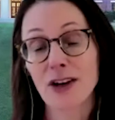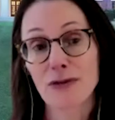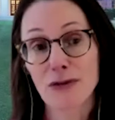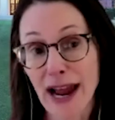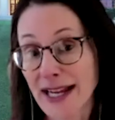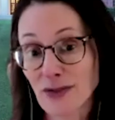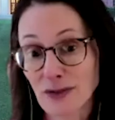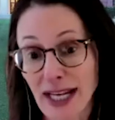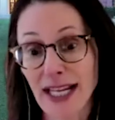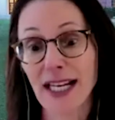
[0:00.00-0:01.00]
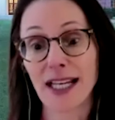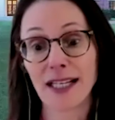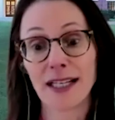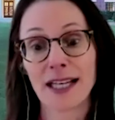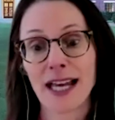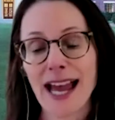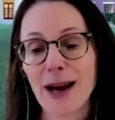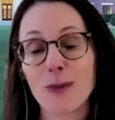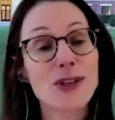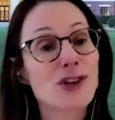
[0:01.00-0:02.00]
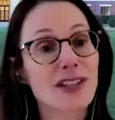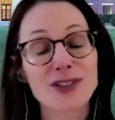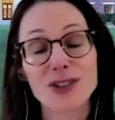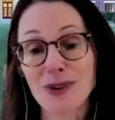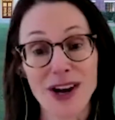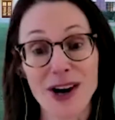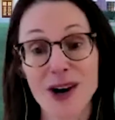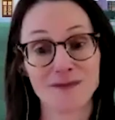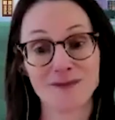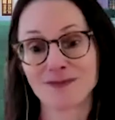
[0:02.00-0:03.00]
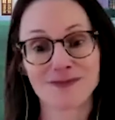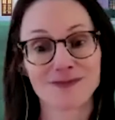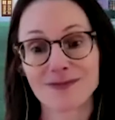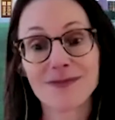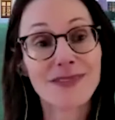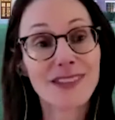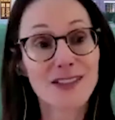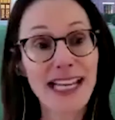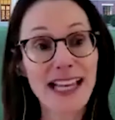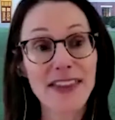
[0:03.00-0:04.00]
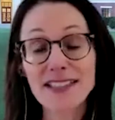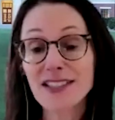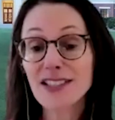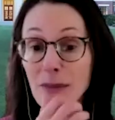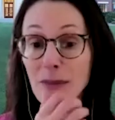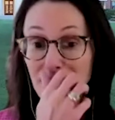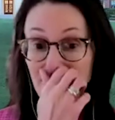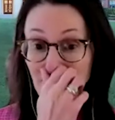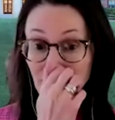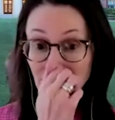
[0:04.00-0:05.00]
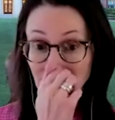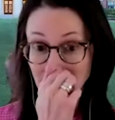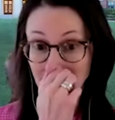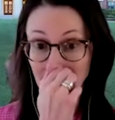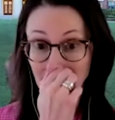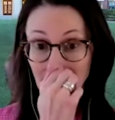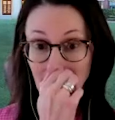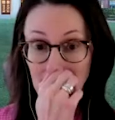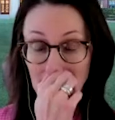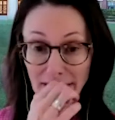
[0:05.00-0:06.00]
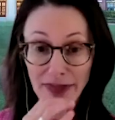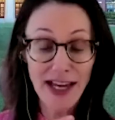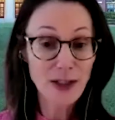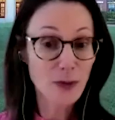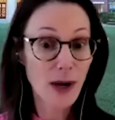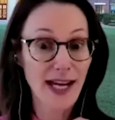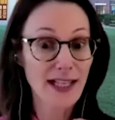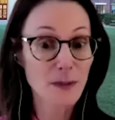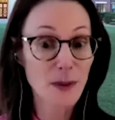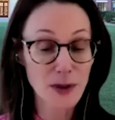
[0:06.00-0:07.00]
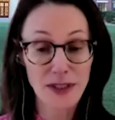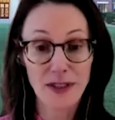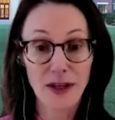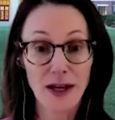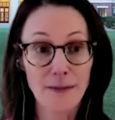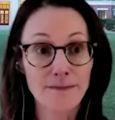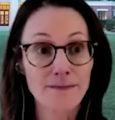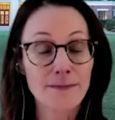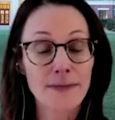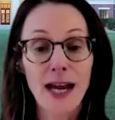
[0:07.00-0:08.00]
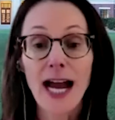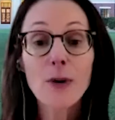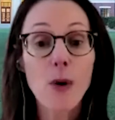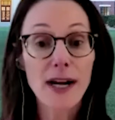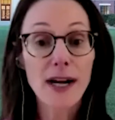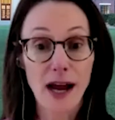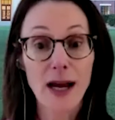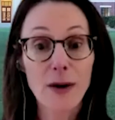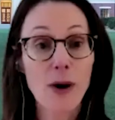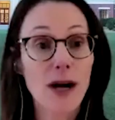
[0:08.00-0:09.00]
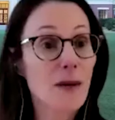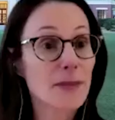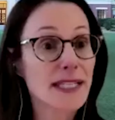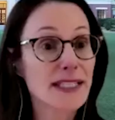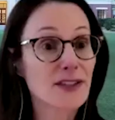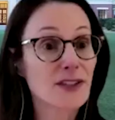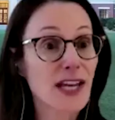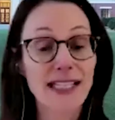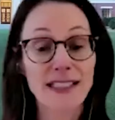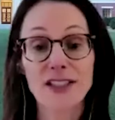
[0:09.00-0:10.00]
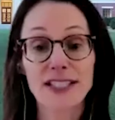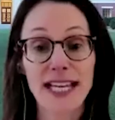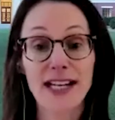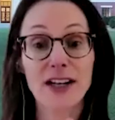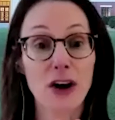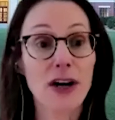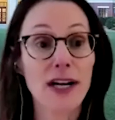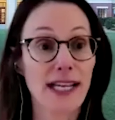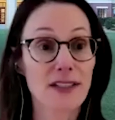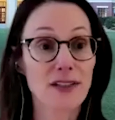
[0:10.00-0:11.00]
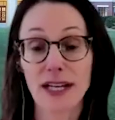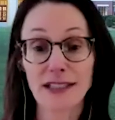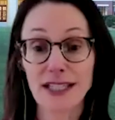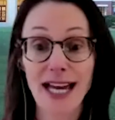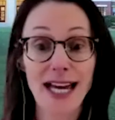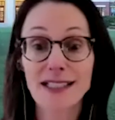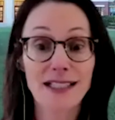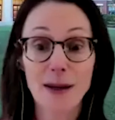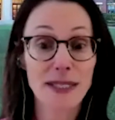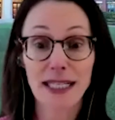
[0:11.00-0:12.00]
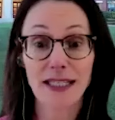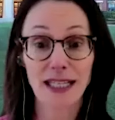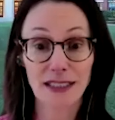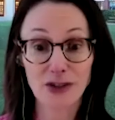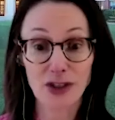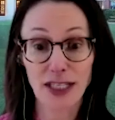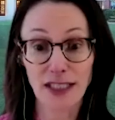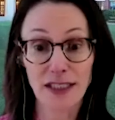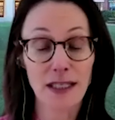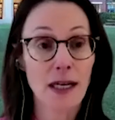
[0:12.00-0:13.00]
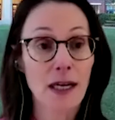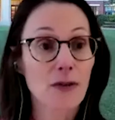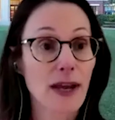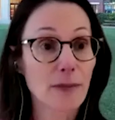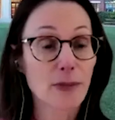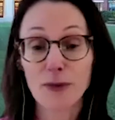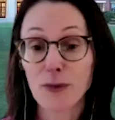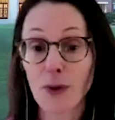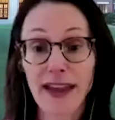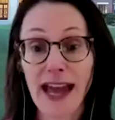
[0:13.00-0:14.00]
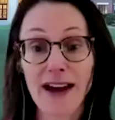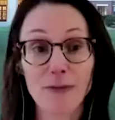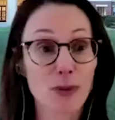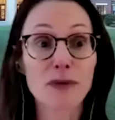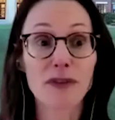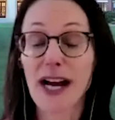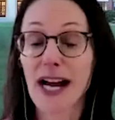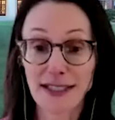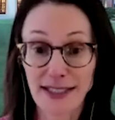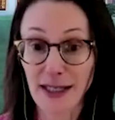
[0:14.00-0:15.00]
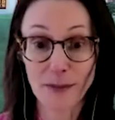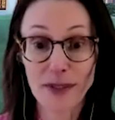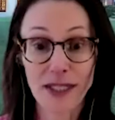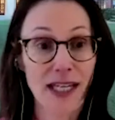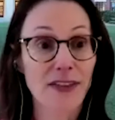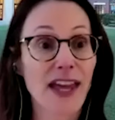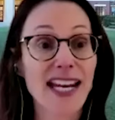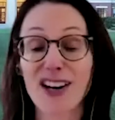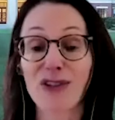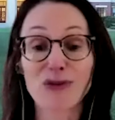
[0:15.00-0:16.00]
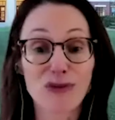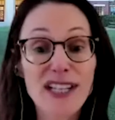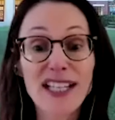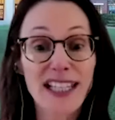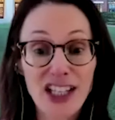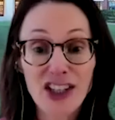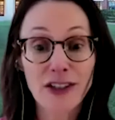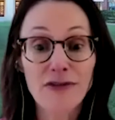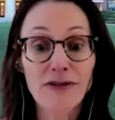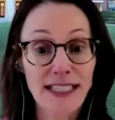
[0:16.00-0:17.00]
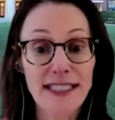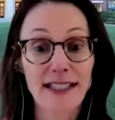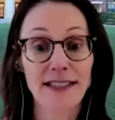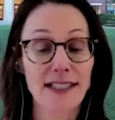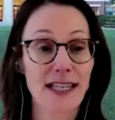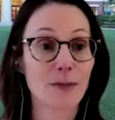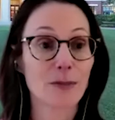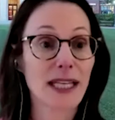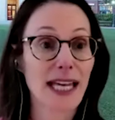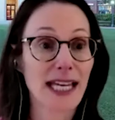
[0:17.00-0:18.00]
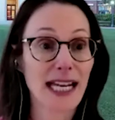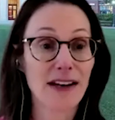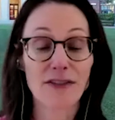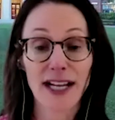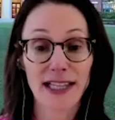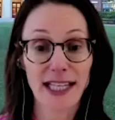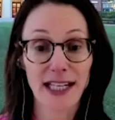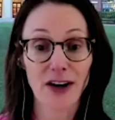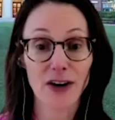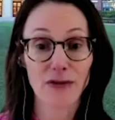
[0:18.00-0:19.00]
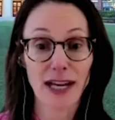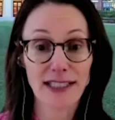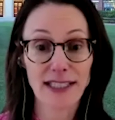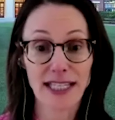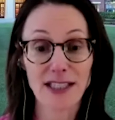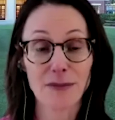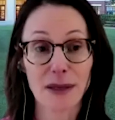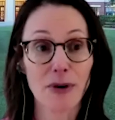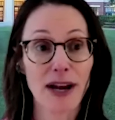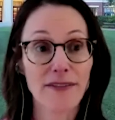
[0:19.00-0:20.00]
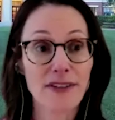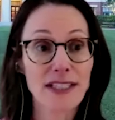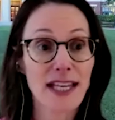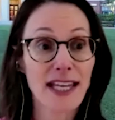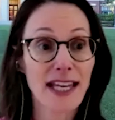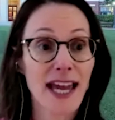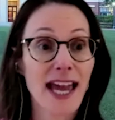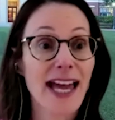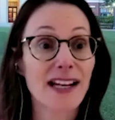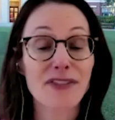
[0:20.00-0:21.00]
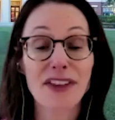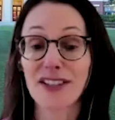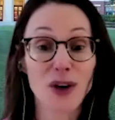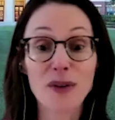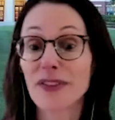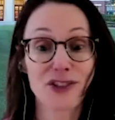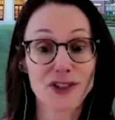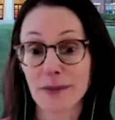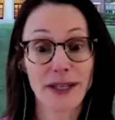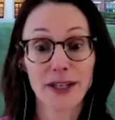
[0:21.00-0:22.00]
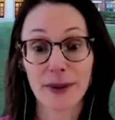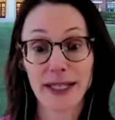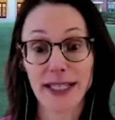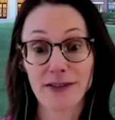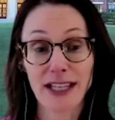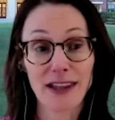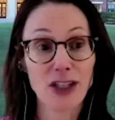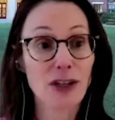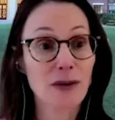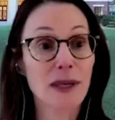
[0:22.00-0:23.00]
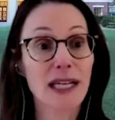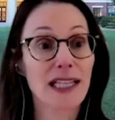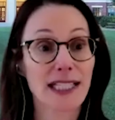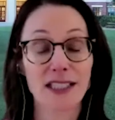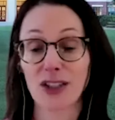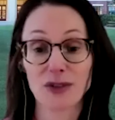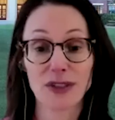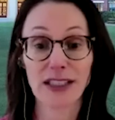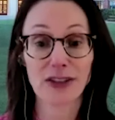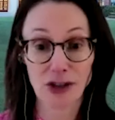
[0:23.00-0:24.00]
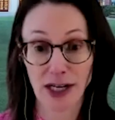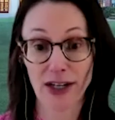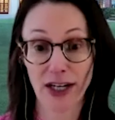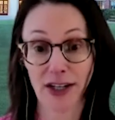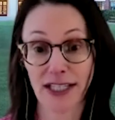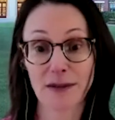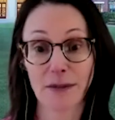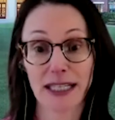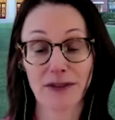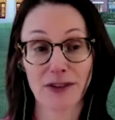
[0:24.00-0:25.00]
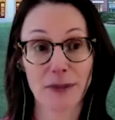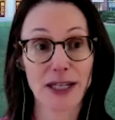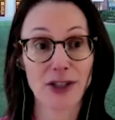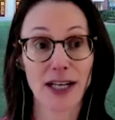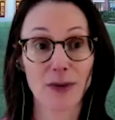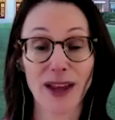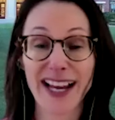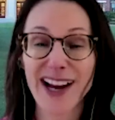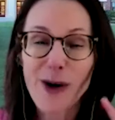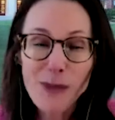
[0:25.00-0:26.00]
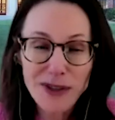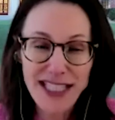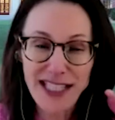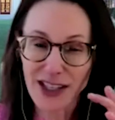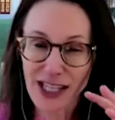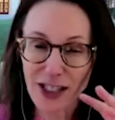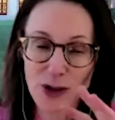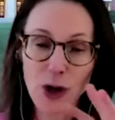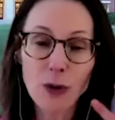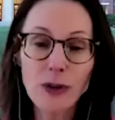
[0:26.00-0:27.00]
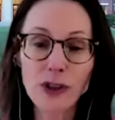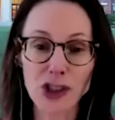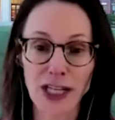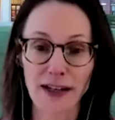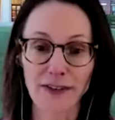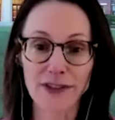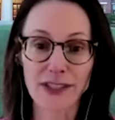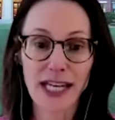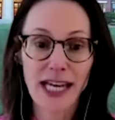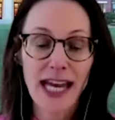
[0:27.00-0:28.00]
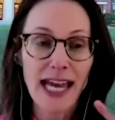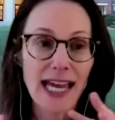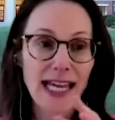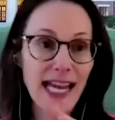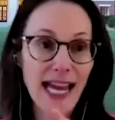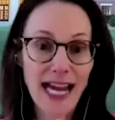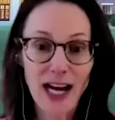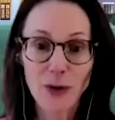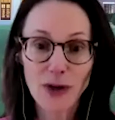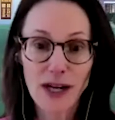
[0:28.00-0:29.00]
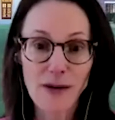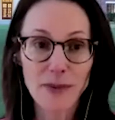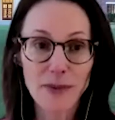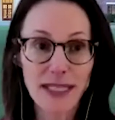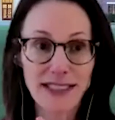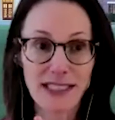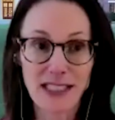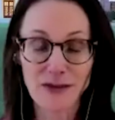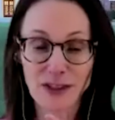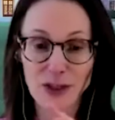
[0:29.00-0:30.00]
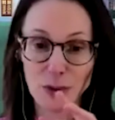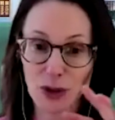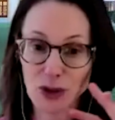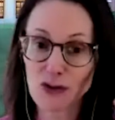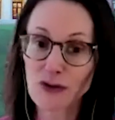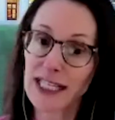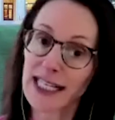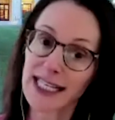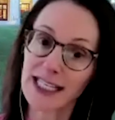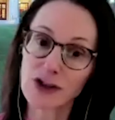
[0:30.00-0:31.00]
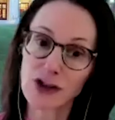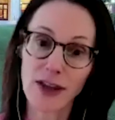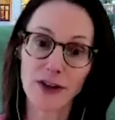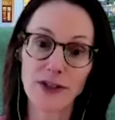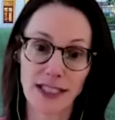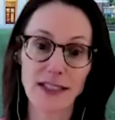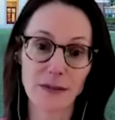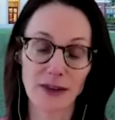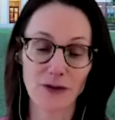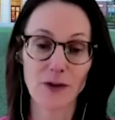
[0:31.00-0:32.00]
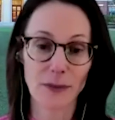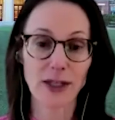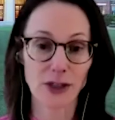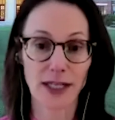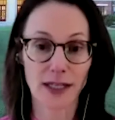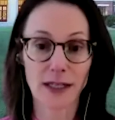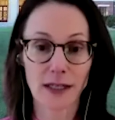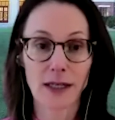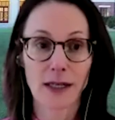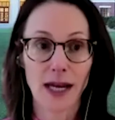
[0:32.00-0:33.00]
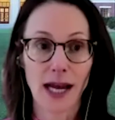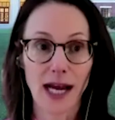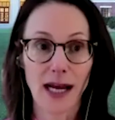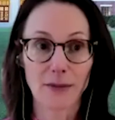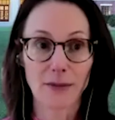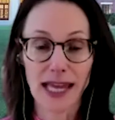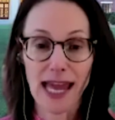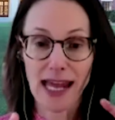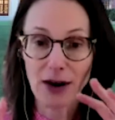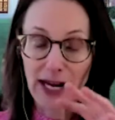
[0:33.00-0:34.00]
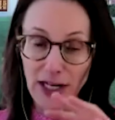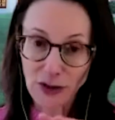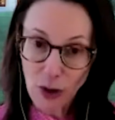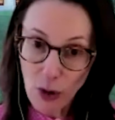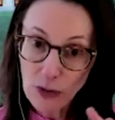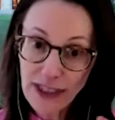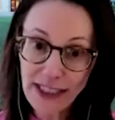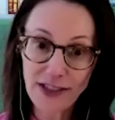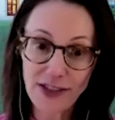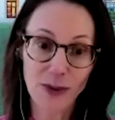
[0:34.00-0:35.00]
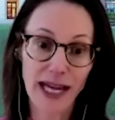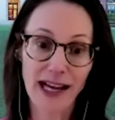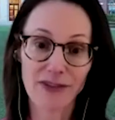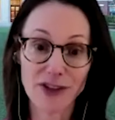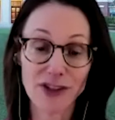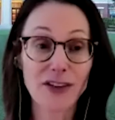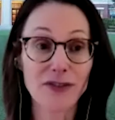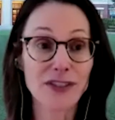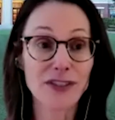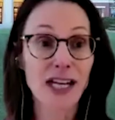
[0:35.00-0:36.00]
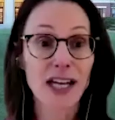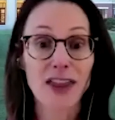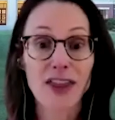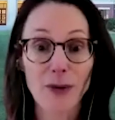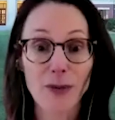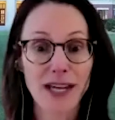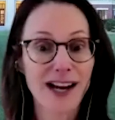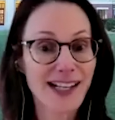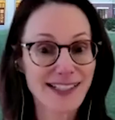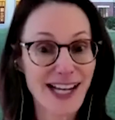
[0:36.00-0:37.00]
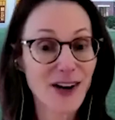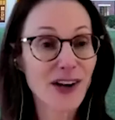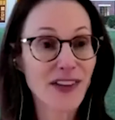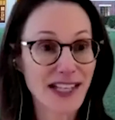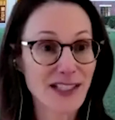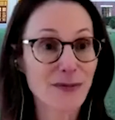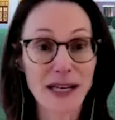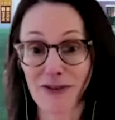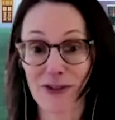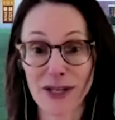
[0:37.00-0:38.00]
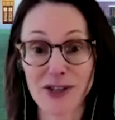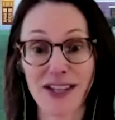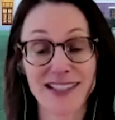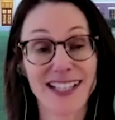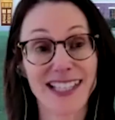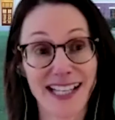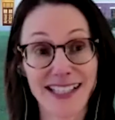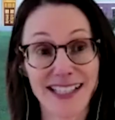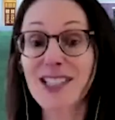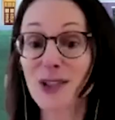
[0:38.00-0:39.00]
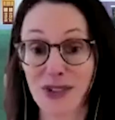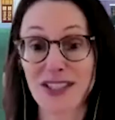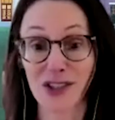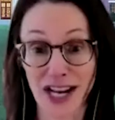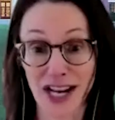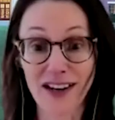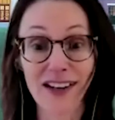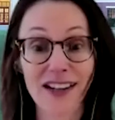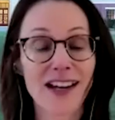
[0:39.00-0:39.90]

ranked, rated, and we just don't know, right? And that's some of the difficulty. That's why I suppose I want companies to act as data guardians, right? To not adopt technologies, right, before they have proof of concept. They need a really good reason to implicate and violate our right to intimate privacy. And if they don't, they shouldn't be doing it, right? They shouldn't be collecting, using, and sharing our intimate information. Like, almost need a total shift in how companies and individuals treat each other's intimate information. And it's only until we have that shift that we cut down on the intimate information that's collected, used, and shared,